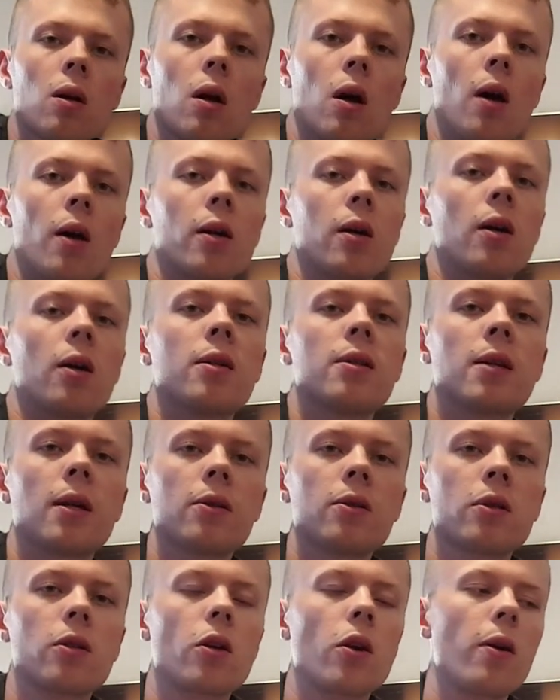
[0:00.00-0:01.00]
Hi guys,
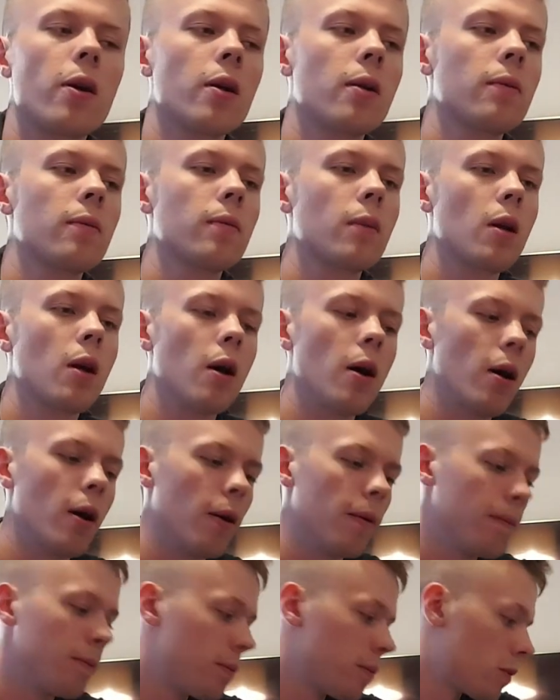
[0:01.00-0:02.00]
how's it going?
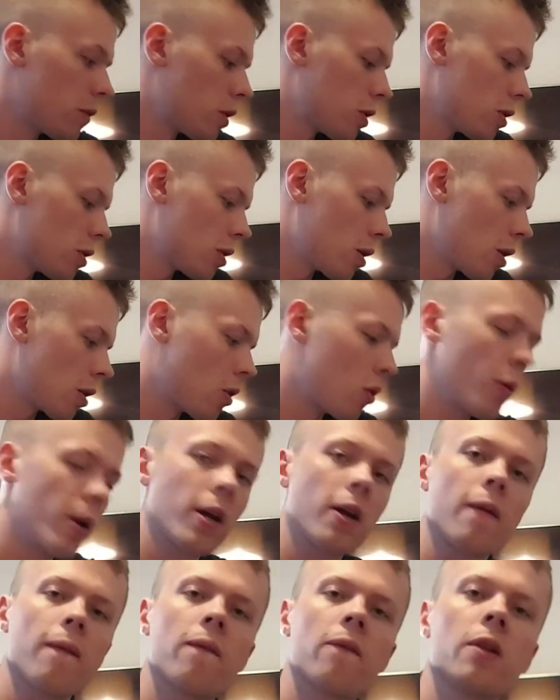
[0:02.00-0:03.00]
Just a
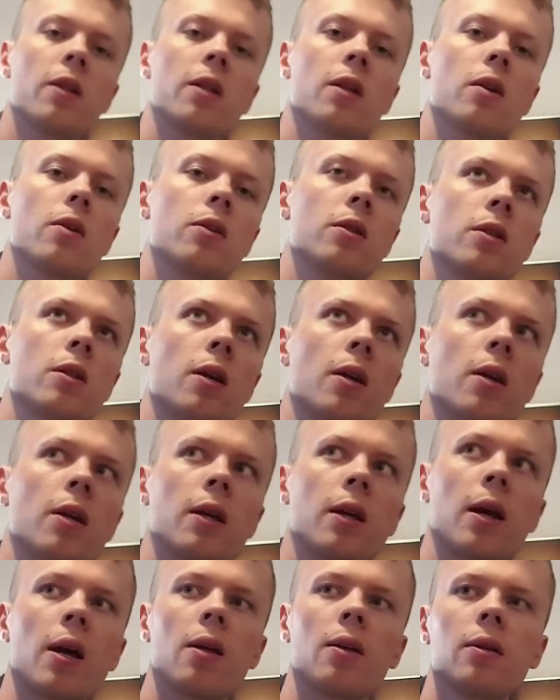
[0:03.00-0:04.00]
quick video tonight
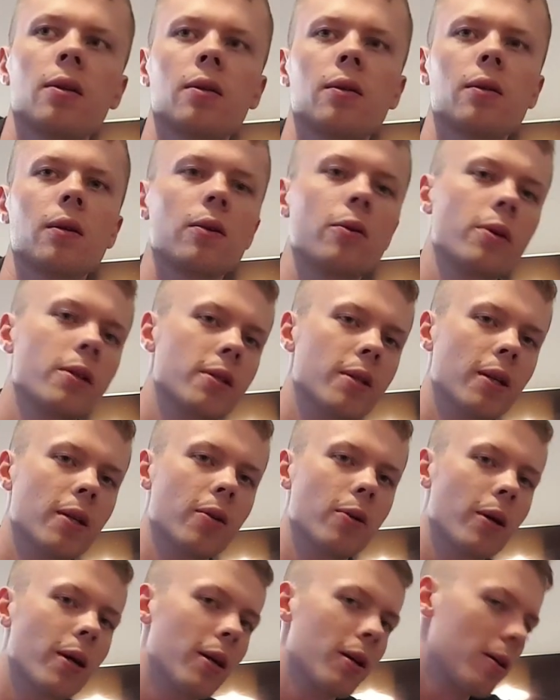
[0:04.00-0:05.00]
again. I always say
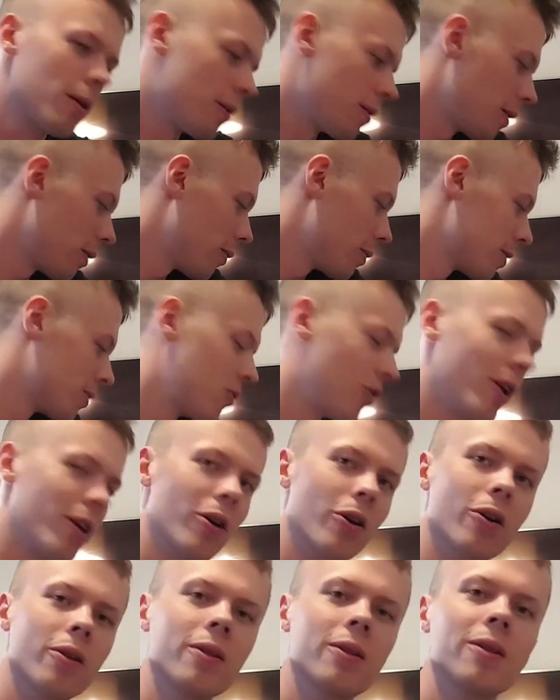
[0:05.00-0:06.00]
quick, they always drag
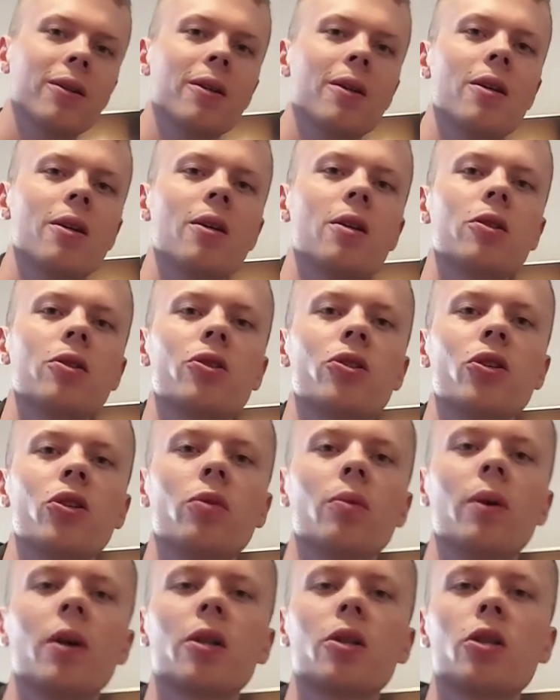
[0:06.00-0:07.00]
on too
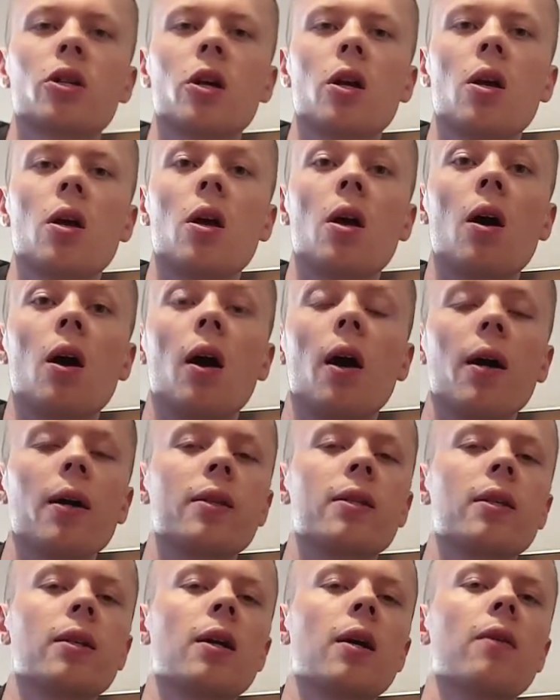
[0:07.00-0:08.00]
much. I
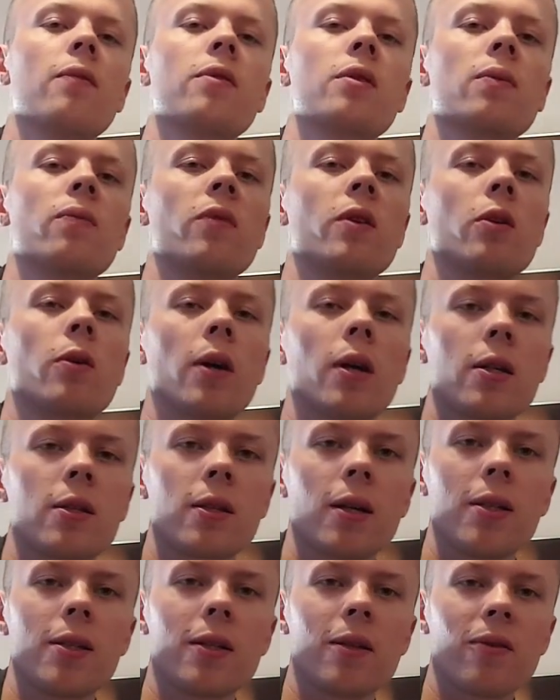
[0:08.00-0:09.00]
did have something quite
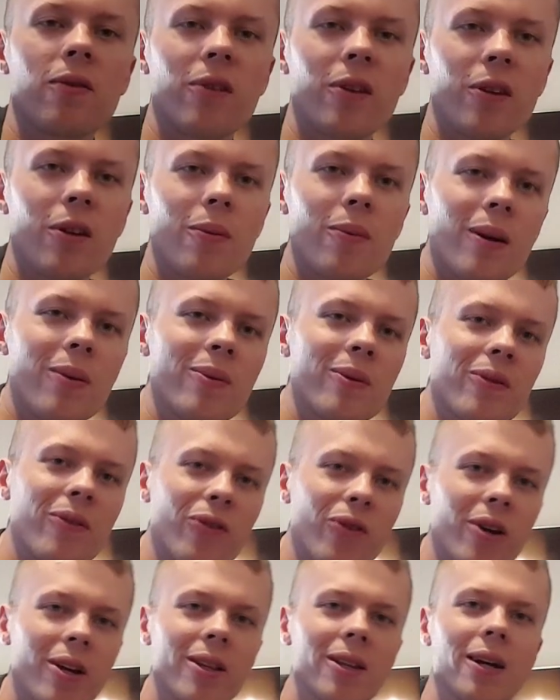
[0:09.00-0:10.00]
exciting for you, but I'm
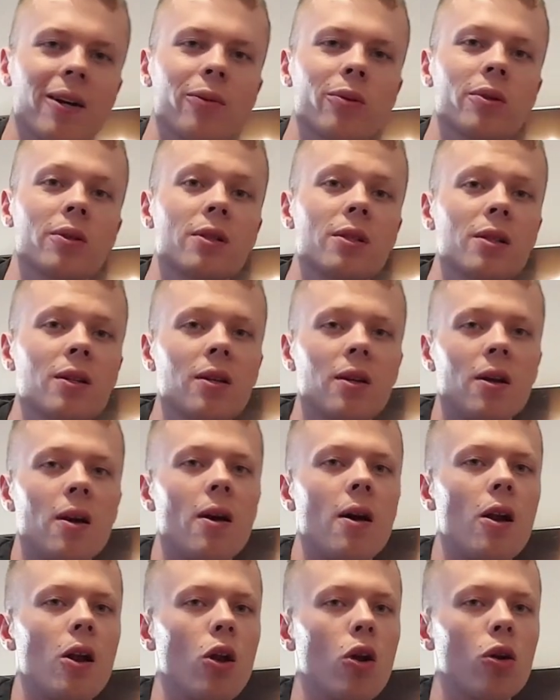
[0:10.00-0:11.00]
afraid that one's
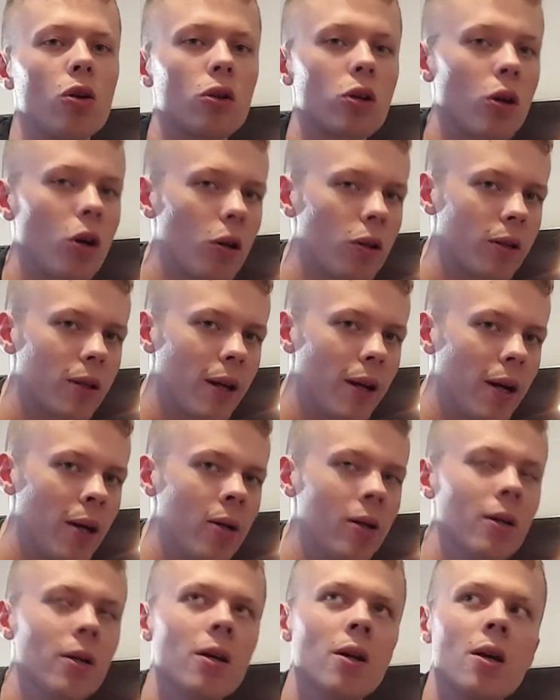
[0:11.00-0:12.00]
long gone
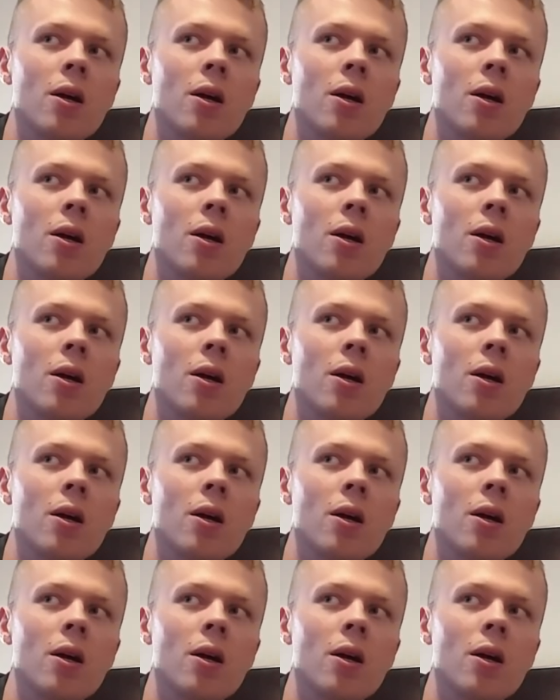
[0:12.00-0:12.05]
now.